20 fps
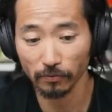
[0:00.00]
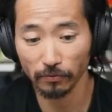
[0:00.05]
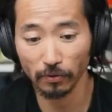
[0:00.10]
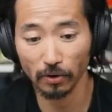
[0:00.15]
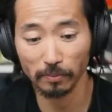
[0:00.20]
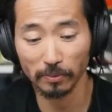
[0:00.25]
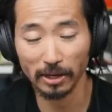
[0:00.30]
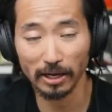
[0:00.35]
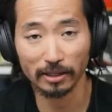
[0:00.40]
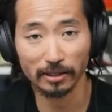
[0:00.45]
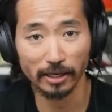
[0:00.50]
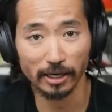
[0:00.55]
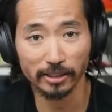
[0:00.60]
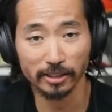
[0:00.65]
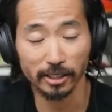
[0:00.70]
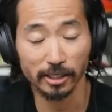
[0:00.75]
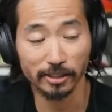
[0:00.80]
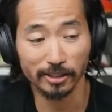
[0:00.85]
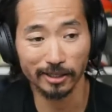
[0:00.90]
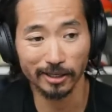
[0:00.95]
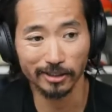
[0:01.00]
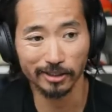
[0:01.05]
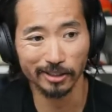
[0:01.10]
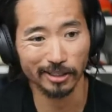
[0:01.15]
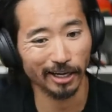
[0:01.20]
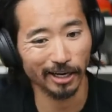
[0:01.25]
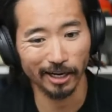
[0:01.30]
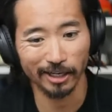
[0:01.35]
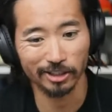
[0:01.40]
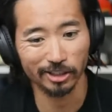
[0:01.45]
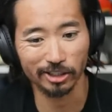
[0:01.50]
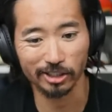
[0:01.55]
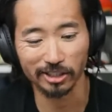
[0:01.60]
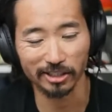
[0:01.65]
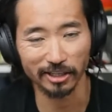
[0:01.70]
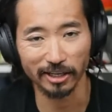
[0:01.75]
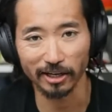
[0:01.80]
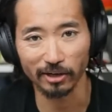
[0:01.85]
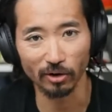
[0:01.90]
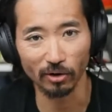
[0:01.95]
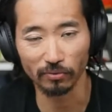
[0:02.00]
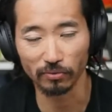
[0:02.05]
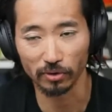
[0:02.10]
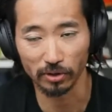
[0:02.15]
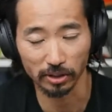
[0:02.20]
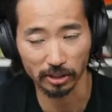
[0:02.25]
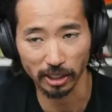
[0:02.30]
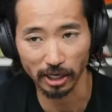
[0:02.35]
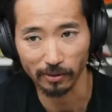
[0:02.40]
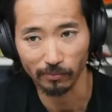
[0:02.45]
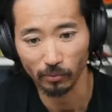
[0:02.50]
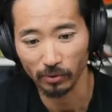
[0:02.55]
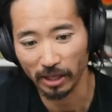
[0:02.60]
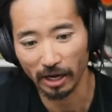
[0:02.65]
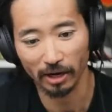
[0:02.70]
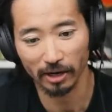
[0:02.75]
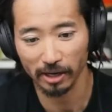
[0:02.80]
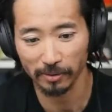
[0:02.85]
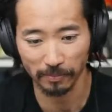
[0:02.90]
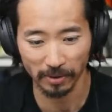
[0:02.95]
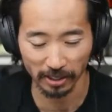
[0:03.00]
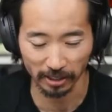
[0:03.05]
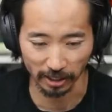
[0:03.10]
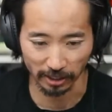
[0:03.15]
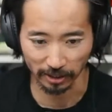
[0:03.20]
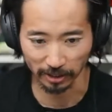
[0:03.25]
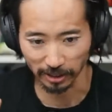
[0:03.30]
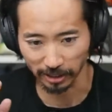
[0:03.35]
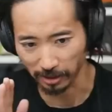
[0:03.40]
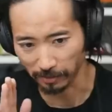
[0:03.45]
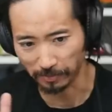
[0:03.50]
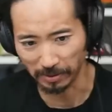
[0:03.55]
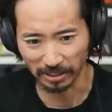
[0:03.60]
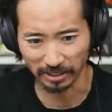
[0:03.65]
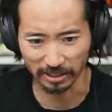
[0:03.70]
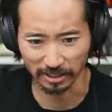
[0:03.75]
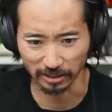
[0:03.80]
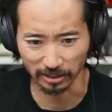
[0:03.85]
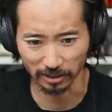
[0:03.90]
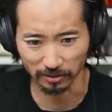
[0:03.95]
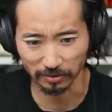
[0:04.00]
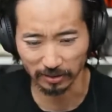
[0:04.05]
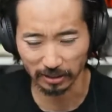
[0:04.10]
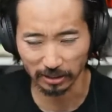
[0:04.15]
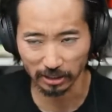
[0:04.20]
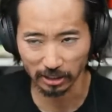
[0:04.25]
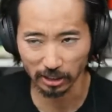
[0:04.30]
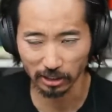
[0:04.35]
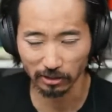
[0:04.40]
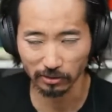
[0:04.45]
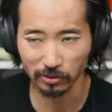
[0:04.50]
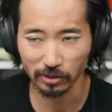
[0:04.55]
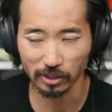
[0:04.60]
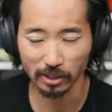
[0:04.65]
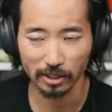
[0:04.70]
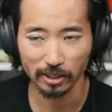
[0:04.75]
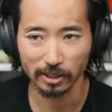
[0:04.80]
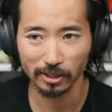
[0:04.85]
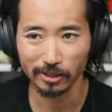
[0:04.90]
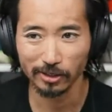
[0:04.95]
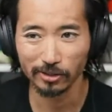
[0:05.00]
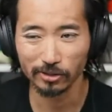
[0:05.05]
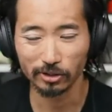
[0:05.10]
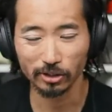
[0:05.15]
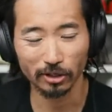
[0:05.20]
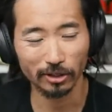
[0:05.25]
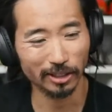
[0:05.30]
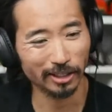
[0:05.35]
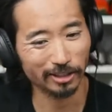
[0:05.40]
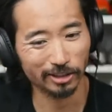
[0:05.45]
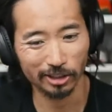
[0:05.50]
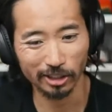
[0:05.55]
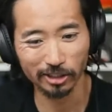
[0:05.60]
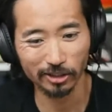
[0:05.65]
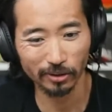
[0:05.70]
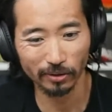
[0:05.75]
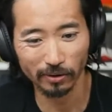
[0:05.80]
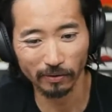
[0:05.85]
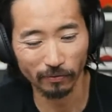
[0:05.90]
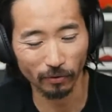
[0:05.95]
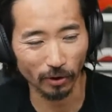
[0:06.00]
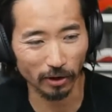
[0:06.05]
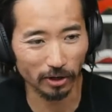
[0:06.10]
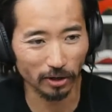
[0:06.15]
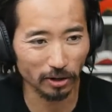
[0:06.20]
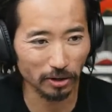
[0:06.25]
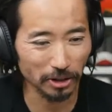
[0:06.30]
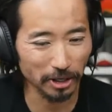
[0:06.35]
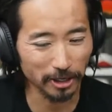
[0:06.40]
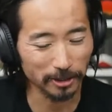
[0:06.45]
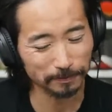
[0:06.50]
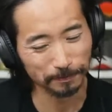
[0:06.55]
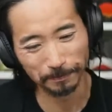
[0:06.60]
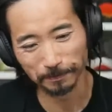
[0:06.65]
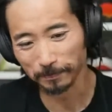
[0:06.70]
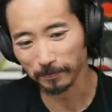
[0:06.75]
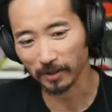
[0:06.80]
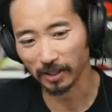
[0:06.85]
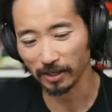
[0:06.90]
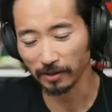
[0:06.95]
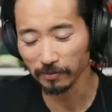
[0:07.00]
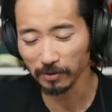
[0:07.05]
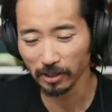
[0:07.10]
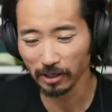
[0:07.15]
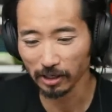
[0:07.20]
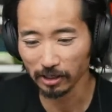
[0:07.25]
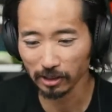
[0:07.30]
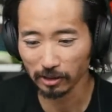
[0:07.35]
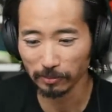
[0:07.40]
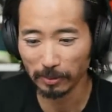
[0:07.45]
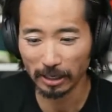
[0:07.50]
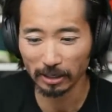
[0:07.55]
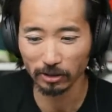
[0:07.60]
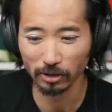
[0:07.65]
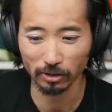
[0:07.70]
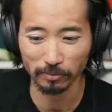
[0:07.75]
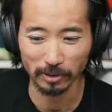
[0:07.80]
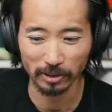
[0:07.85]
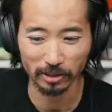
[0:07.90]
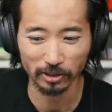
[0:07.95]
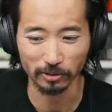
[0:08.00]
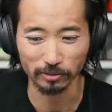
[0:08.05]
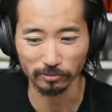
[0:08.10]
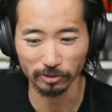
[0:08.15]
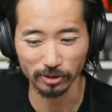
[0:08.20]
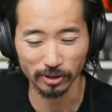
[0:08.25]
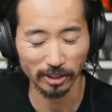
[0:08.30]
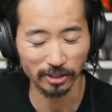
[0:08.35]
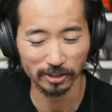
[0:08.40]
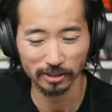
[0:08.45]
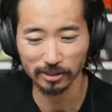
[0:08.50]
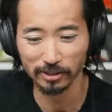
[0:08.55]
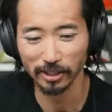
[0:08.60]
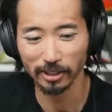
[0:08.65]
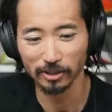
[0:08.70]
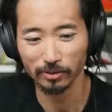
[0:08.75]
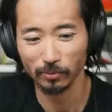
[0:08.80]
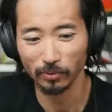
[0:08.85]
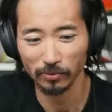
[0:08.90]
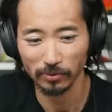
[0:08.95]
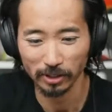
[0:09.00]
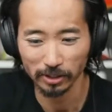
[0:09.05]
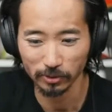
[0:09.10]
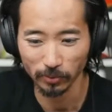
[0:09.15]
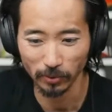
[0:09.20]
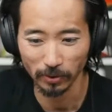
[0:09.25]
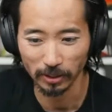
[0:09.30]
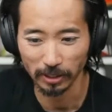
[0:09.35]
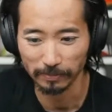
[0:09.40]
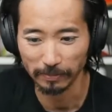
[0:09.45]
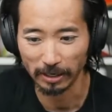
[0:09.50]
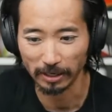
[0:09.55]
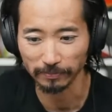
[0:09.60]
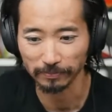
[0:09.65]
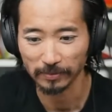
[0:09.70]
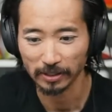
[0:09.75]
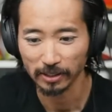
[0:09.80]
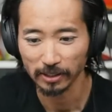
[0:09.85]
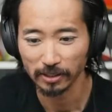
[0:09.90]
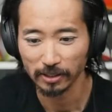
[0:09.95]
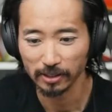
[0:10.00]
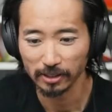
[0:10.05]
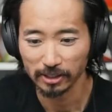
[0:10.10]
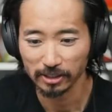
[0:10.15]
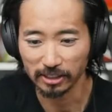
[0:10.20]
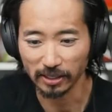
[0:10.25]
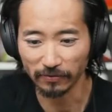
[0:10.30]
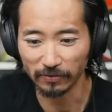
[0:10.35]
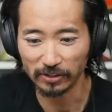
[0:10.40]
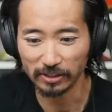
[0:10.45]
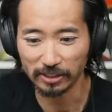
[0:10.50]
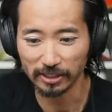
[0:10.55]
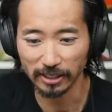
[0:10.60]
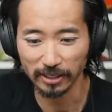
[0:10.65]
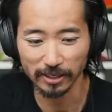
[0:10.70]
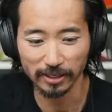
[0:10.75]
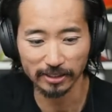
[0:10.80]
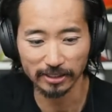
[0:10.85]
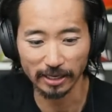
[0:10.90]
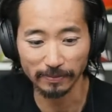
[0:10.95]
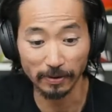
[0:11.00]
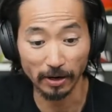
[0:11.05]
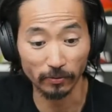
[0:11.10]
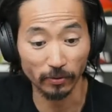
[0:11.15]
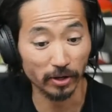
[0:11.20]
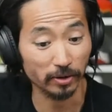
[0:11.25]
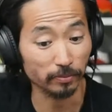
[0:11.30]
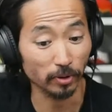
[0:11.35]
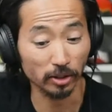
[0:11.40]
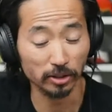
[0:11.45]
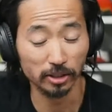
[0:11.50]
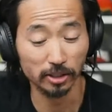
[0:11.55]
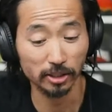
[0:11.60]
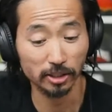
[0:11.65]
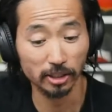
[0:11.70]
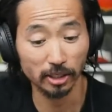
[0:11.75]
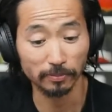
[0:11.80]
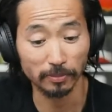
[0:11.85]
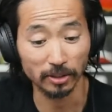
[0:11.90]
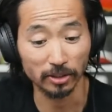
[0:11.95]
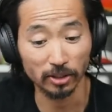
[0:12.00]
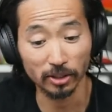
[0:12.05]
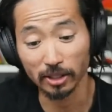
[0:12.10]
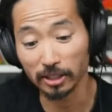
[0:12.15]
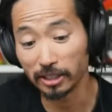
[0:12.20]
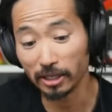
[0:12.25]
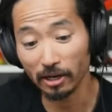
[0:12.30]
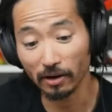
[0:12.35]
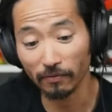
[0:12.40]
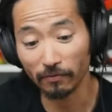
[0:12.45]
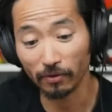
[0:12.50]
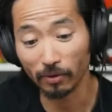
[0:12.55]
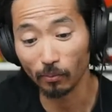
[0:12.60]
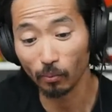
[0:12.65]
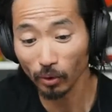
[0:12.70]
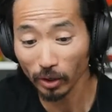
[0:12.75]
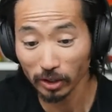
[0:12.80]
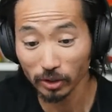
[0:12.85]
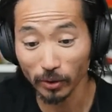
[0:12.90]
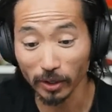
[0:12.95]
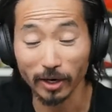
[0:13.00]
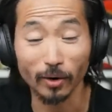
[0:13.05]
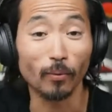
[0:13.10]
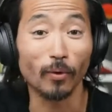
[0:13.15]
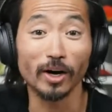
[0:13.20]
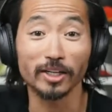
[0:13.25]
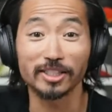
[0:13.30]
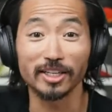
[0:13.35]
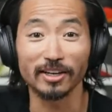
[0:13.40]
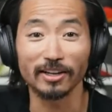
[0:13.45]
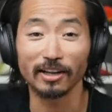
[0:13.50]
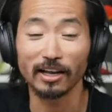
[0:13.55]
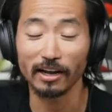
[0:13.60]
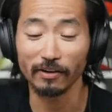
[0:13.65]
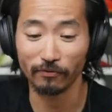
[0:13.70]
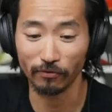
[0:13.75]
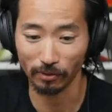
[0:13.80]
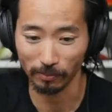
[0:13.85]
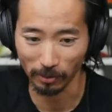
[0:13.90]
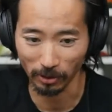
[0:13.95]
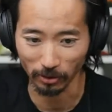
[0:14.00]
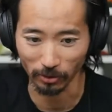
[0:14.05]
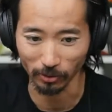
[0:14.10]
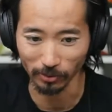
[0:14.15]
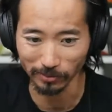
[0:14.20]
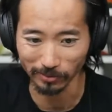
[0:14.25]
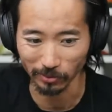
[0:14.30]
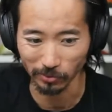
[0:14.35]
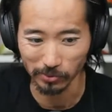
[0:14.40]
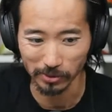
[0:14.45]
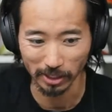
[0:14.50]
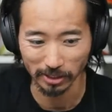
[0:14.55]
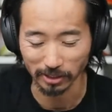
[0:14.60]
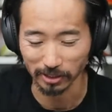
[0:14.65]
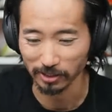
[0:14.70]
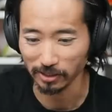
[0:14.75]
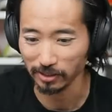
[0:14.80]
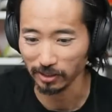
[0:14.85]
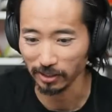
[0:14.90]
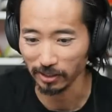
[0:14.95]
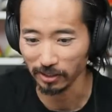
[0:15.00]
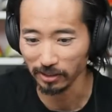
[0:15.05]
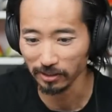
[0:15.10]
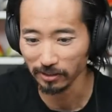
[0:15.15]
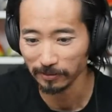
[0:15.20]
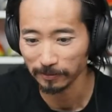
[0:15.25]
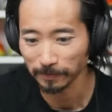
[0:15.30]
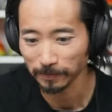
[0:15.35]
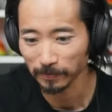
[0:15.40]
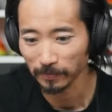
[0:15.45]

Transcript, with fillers: from that last aid station, and I just couldn't get over in time without it making like a big deal of it, you know. So like just to avoid all that, I'm gonna, I'm gonna pack all my own. So that's that's that's where I'm at. Stephanie says I'm not running Boston this year, but took the day off from work so I could watch it live from home. Oh, that's exciting.